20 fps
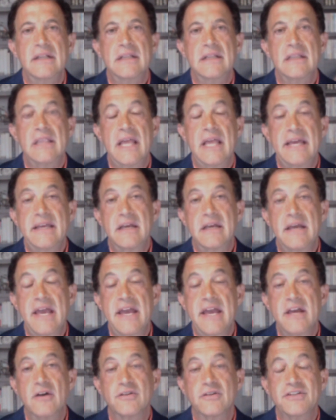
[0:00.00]
yep.
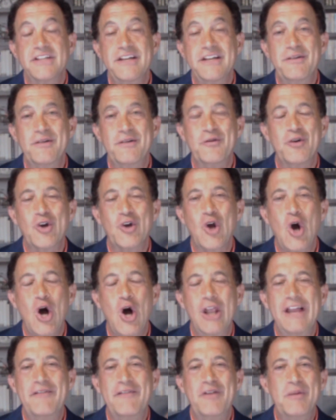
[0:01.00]
like we we'll
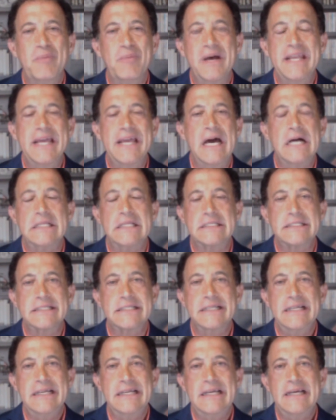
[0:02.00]
call everybody else.
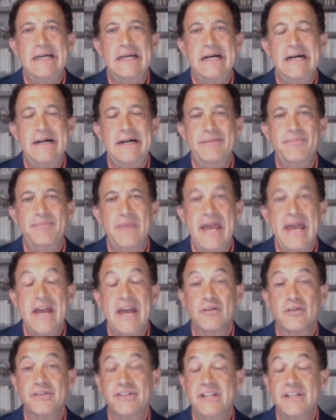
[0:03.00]
Um,
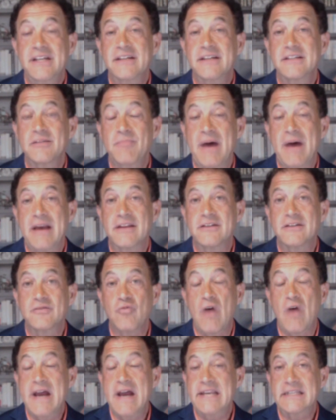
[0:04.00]
AOC is about as
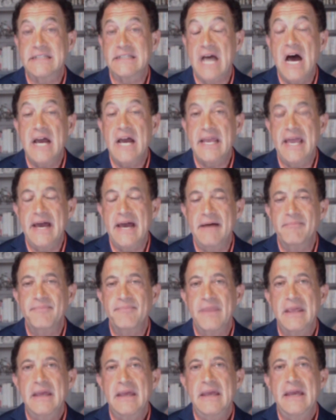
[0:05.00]
white as I am,
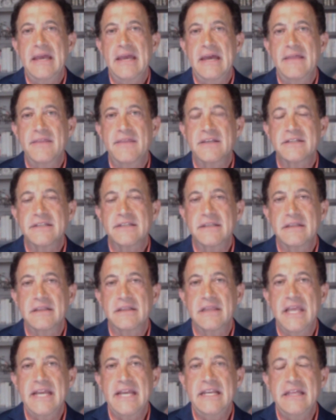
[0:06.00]
and this
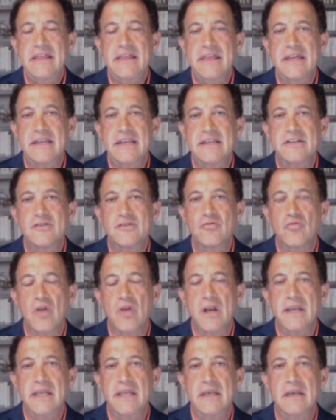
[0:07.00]
lady that is
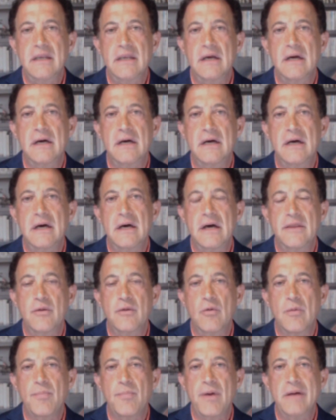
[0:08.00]
running uh, on the
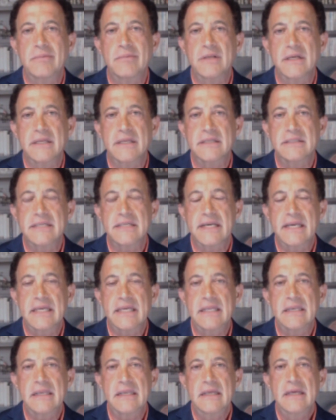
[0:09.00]
Republican
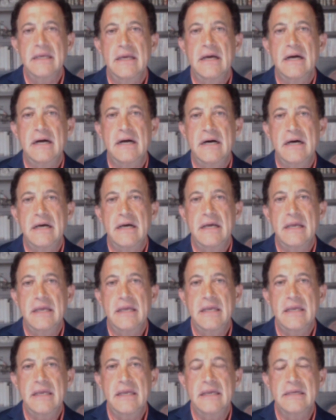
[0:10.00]
ticket uh,
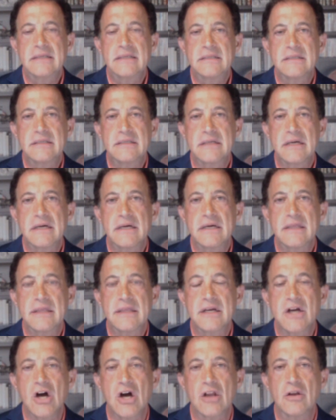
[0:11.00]
is uh,
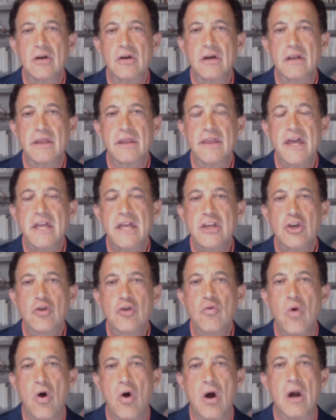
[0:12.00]
the color that
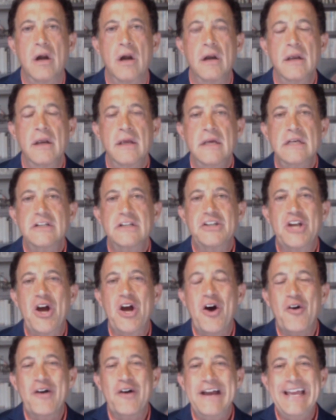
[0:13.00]
you are.
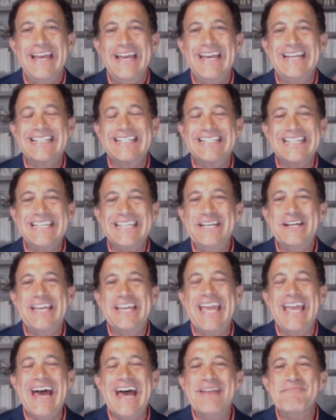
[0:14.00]
So it's you
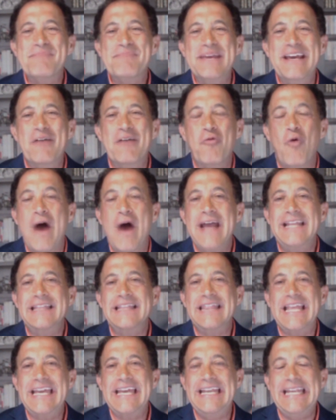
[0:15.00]
can't be a white
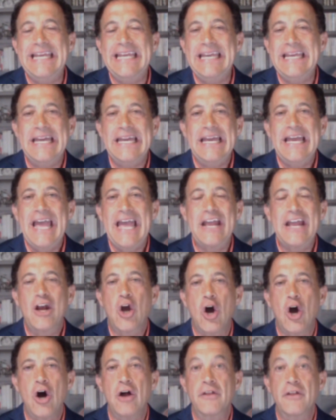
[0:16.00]
lady and
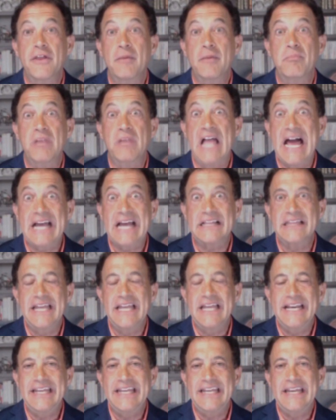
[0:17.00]
call the black
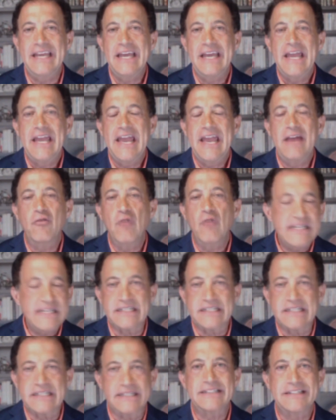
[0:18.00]
lady a
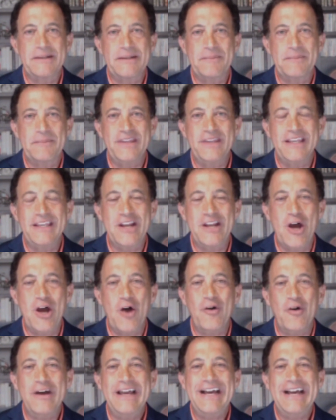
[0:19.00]
racist. You
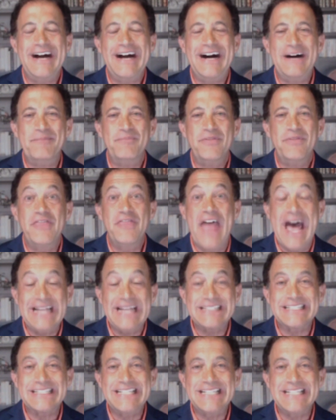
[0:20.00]
know um,
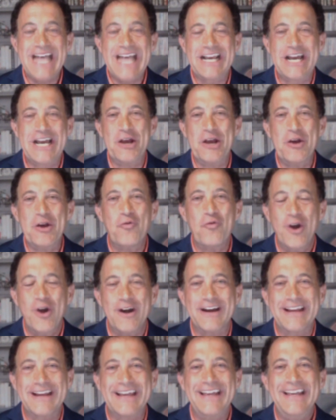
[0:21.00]
that's not going to
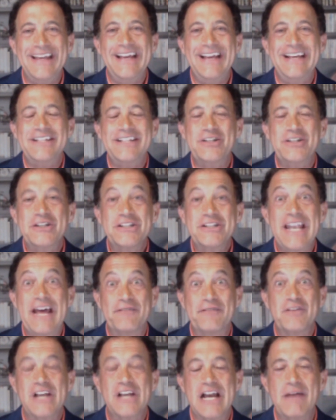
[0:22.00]
work. She's going to
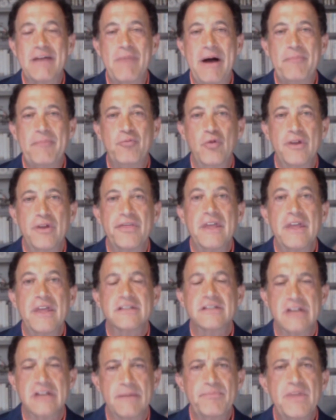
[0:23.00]
have to come up with
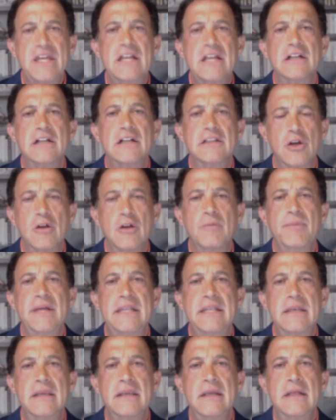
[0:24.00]
something a little
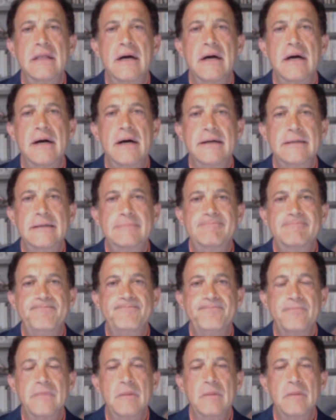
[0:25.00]
bit um,
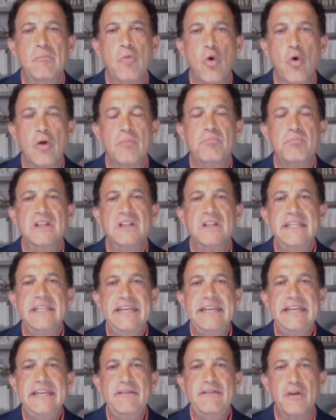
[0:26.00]
more
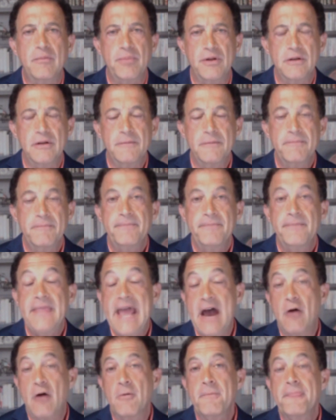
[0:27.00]
believable.
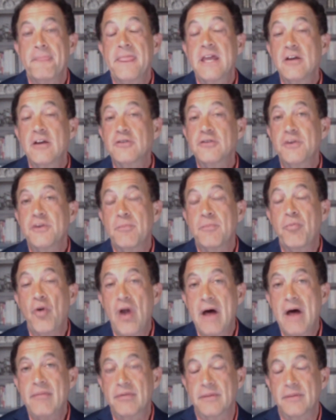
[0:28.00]
Now here's the
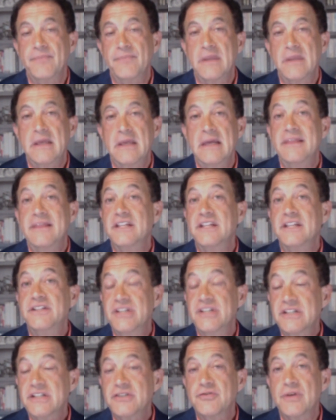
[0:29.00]
problem: the
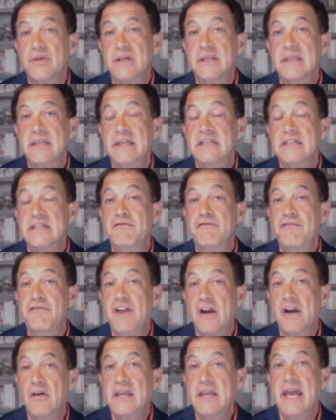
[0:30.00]
district is
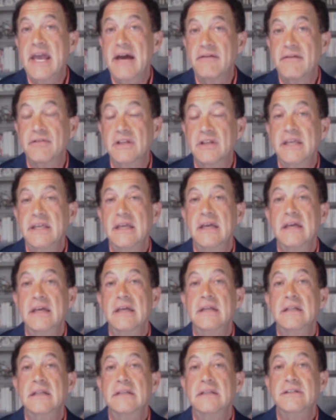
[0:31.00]
very heavily
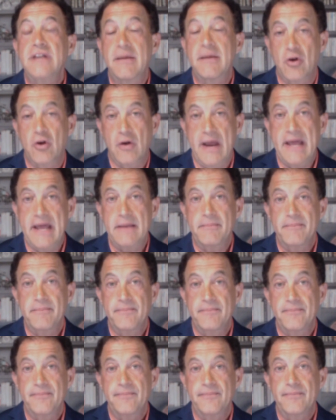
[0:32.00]
Democrat
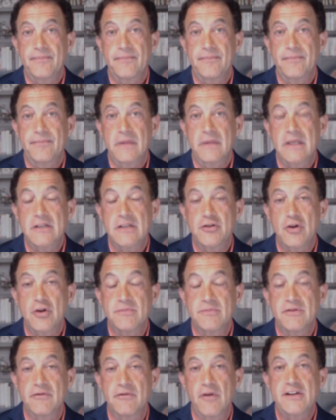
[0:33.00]
mm-hmm. in
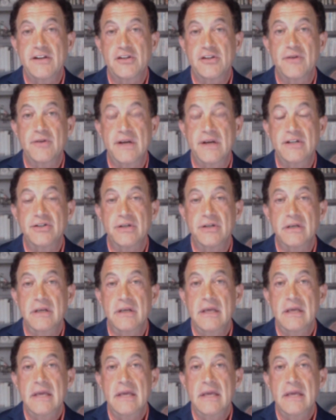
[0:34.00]
terms of registration.